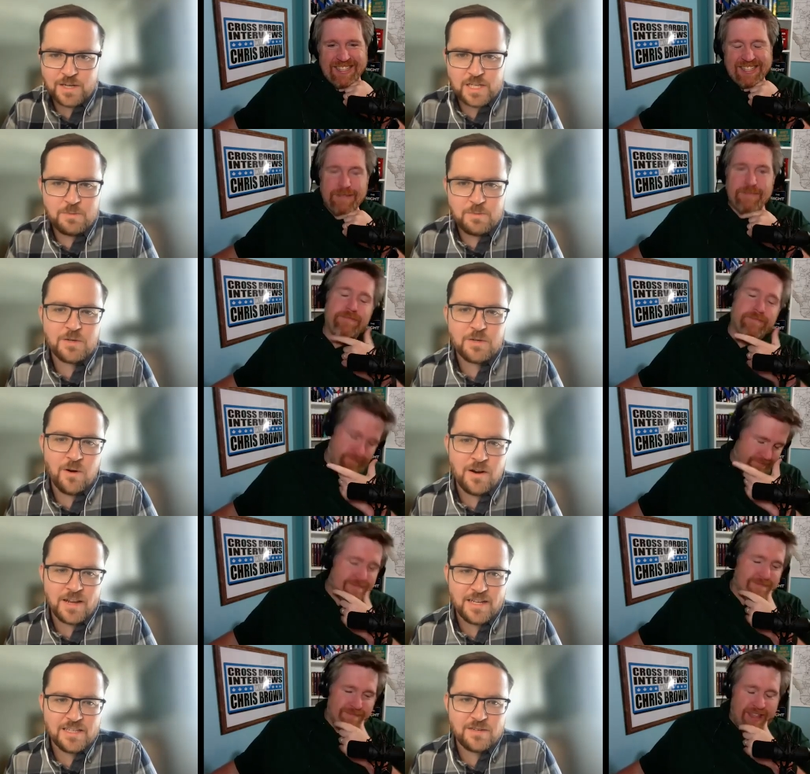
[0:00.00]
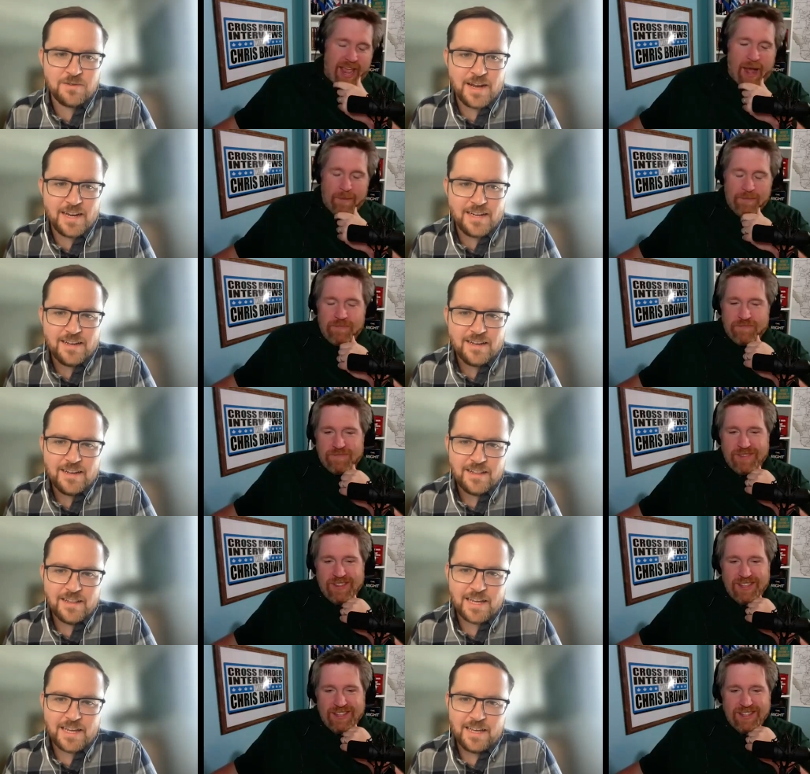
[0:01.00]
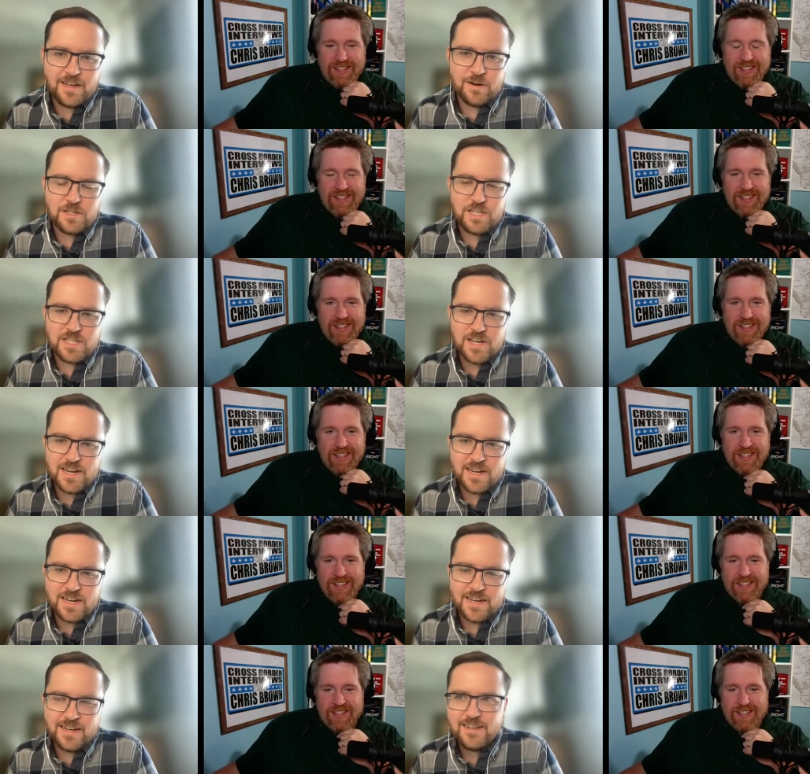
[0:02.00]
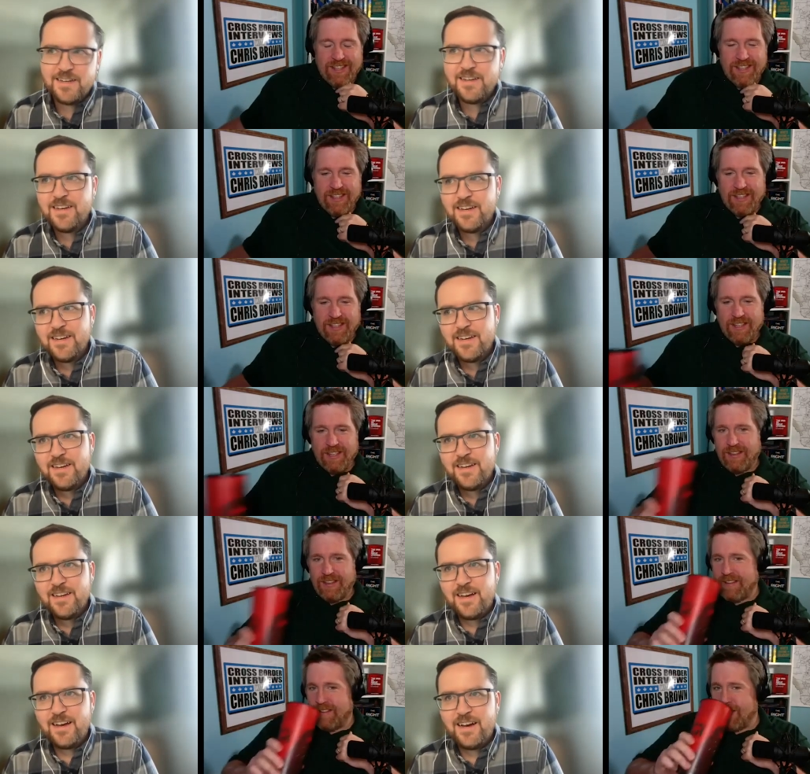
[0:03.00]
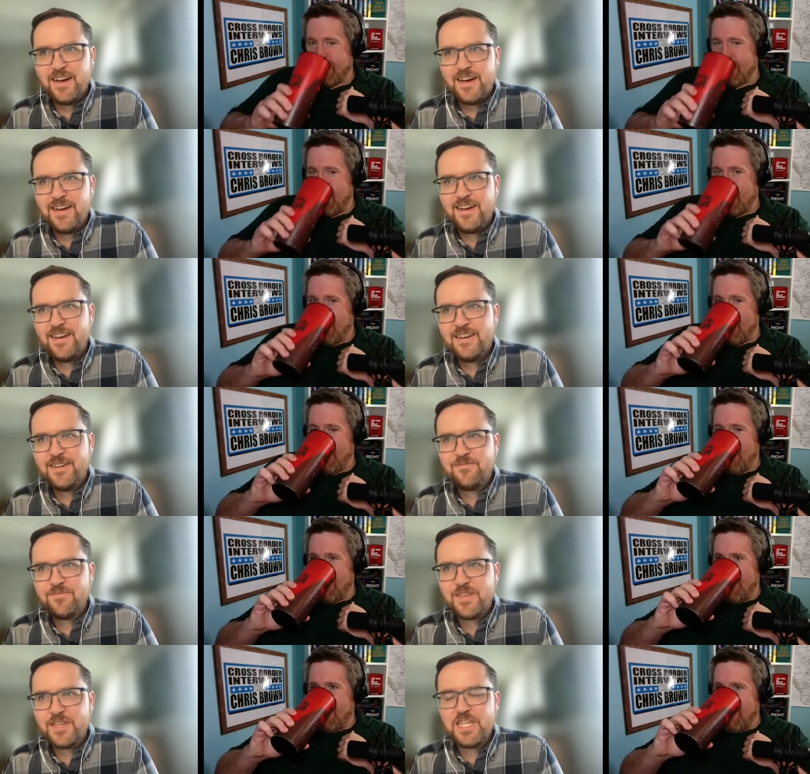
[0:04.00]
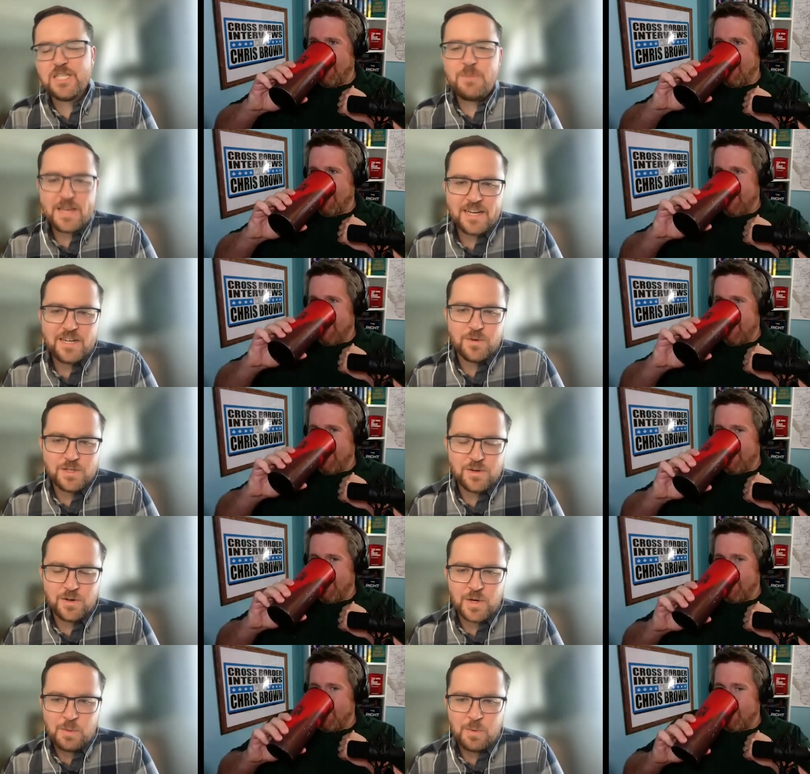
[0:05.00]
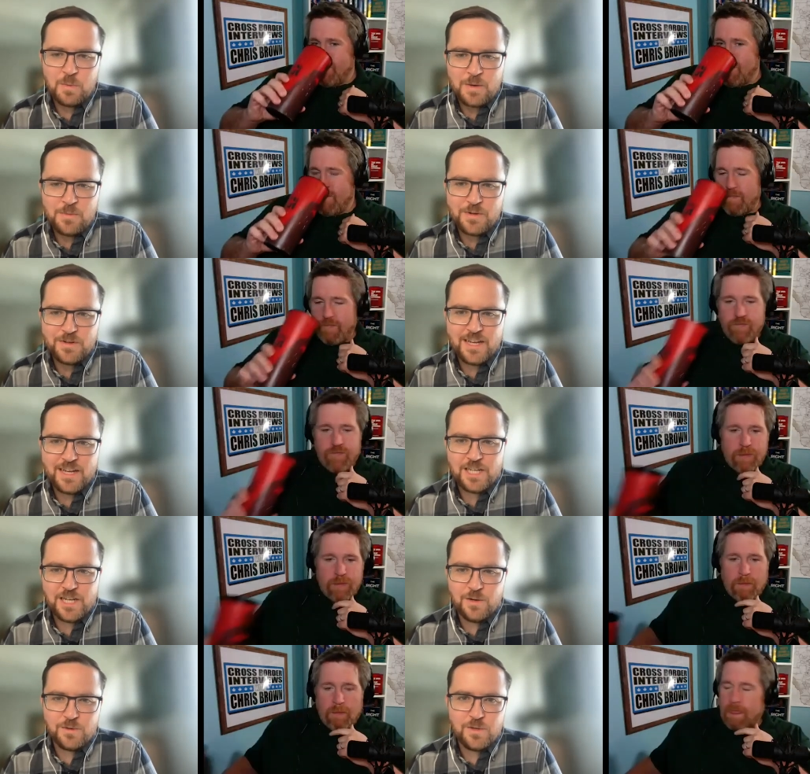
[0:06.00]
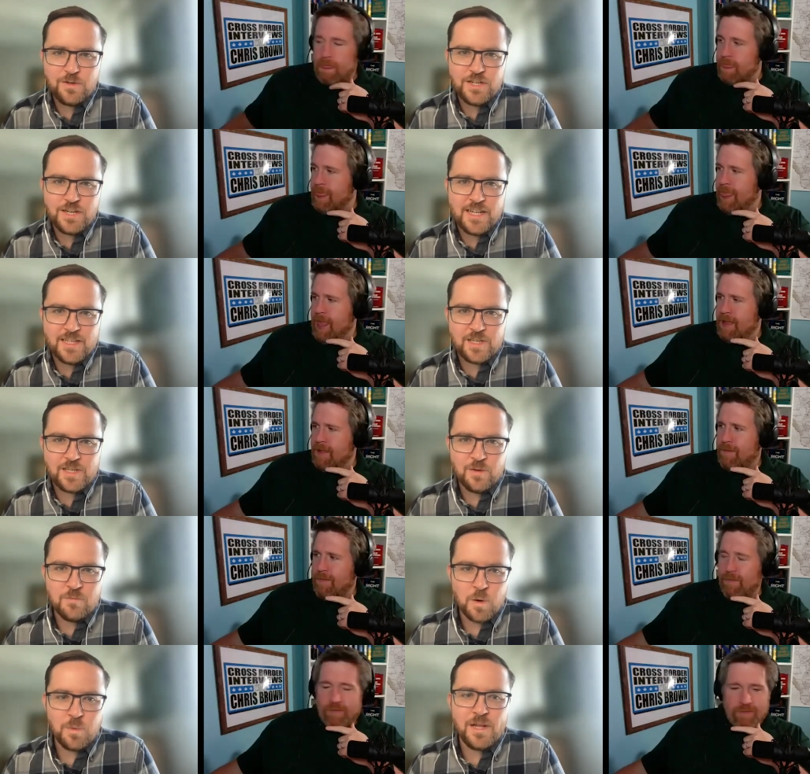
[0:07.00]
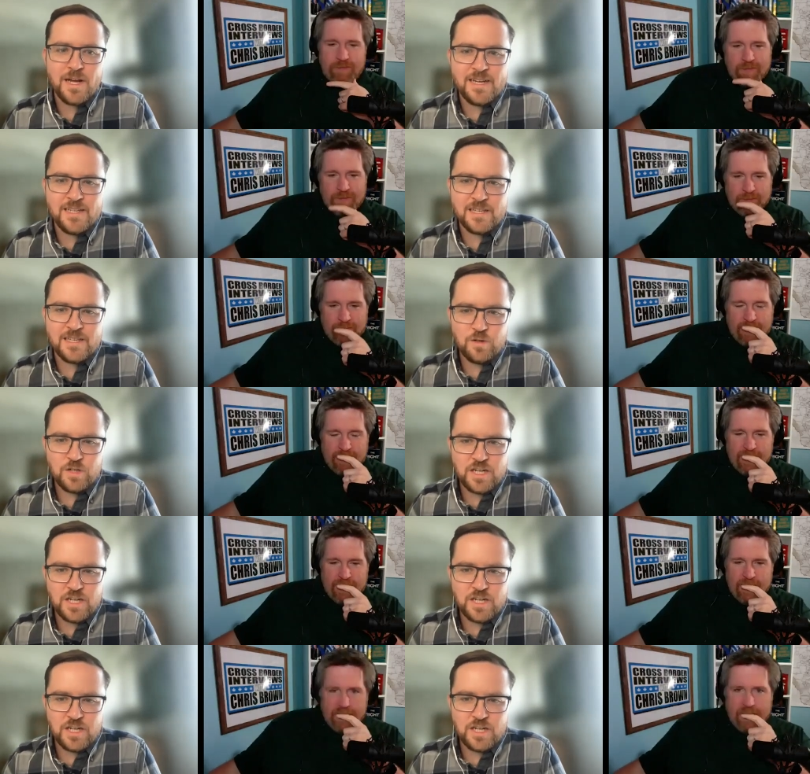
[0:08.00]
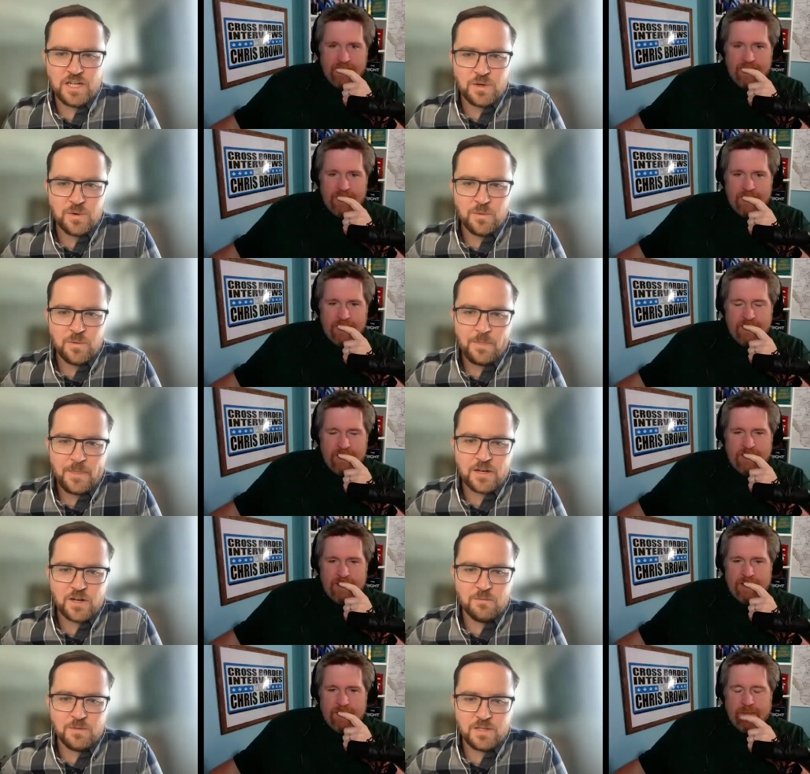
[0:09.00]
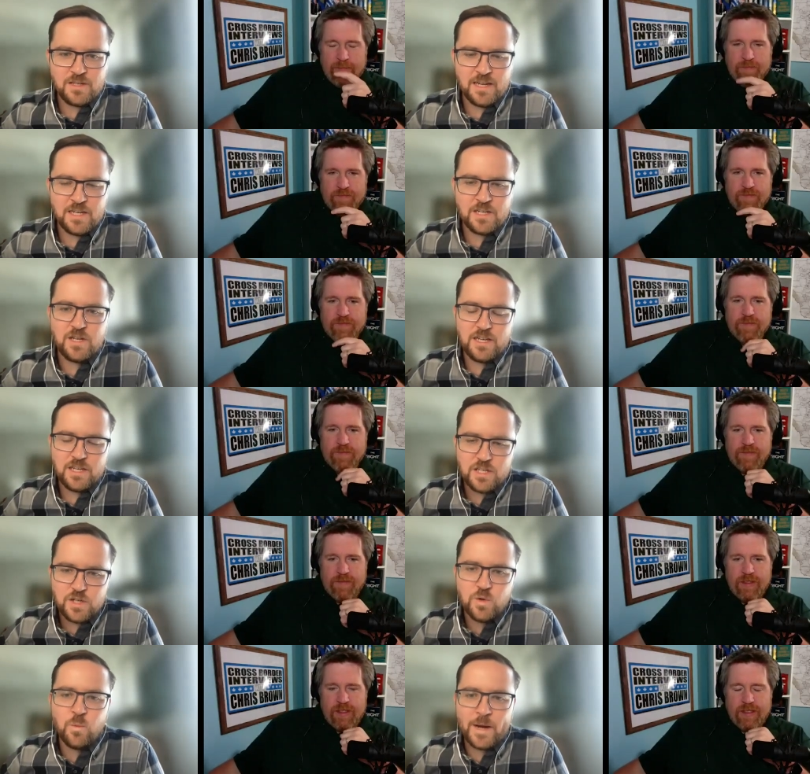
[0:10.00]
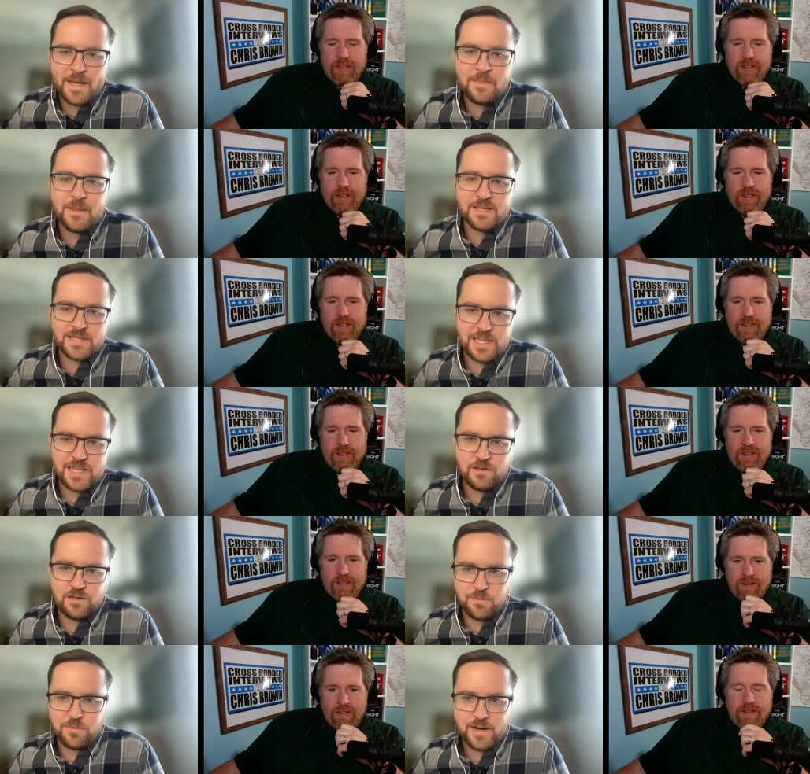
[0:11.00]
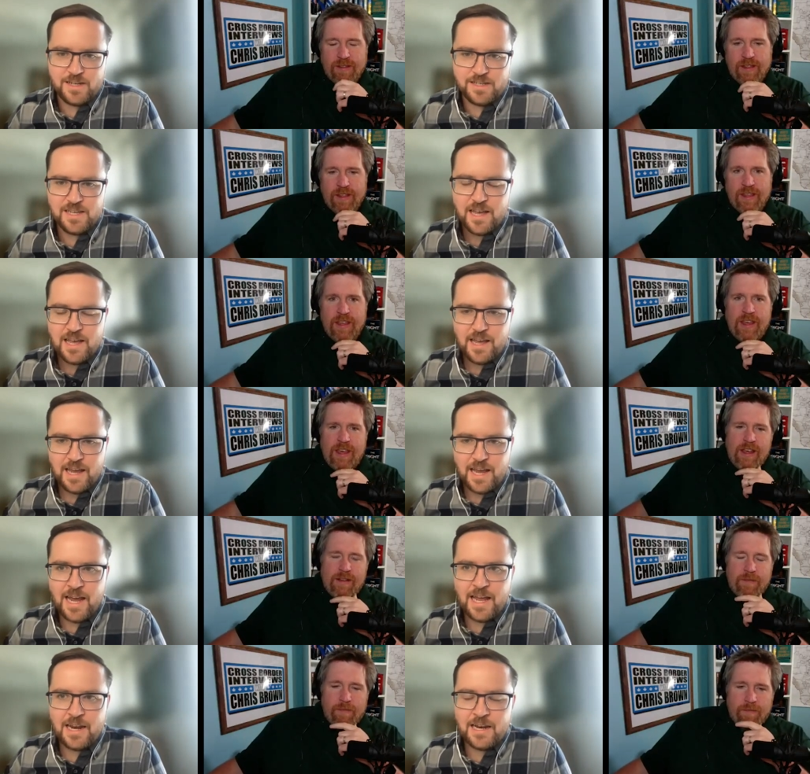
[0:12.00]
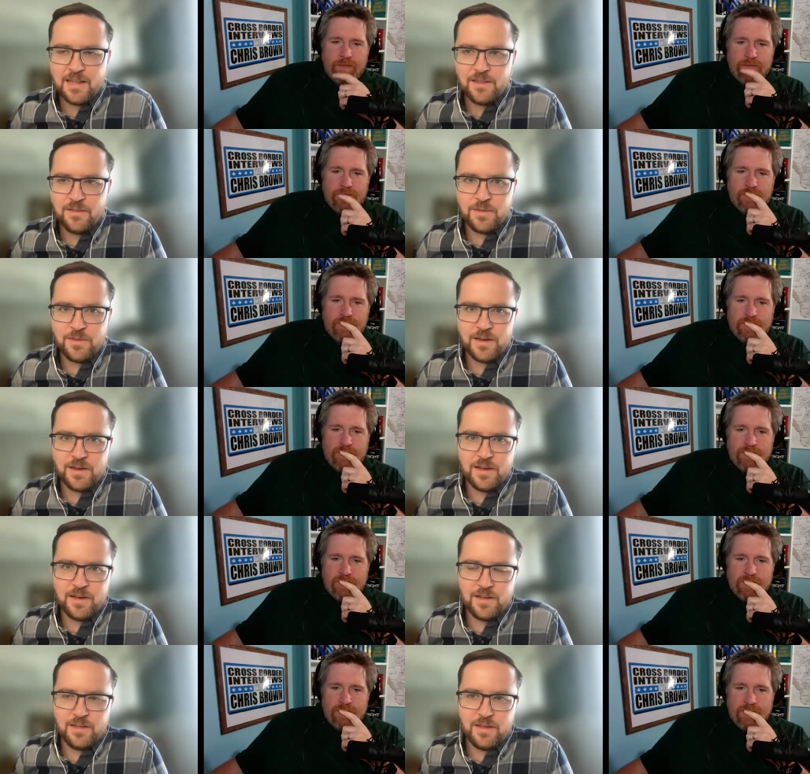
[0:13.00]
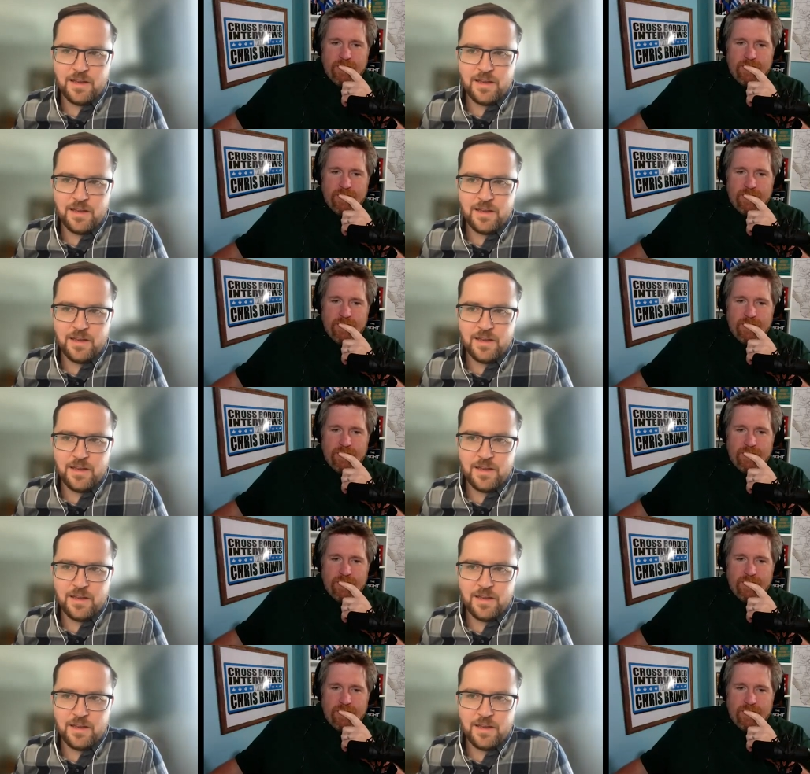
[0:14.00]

Speaker 1: how to speak to her audience. Yeah. Right. Like, you know, she's not a, uh, she's speaking to a certain group of people, and she knows who she needs to mobilize and who she needs to speak to in terms in to, to win this leadership race. And the,